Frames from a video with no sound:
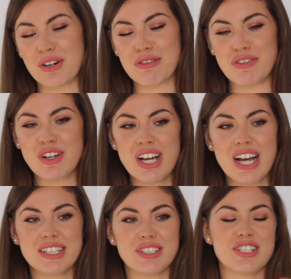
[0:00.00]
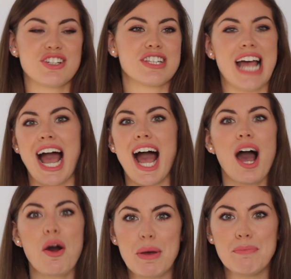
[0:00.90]
of just
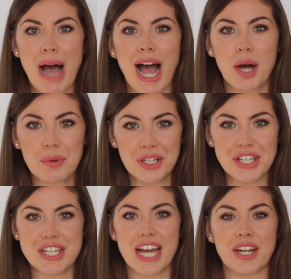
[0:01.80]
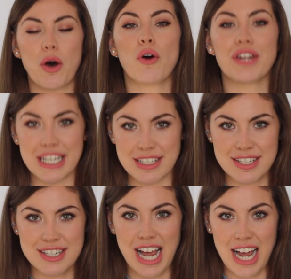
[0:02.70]
how empowered and
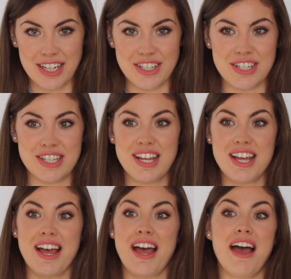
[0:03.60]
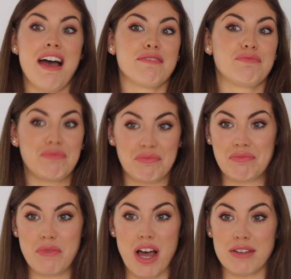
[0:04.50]
honest and
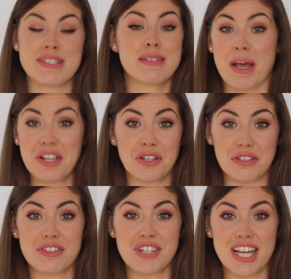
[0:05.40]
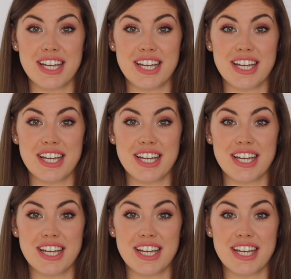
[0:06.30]
special she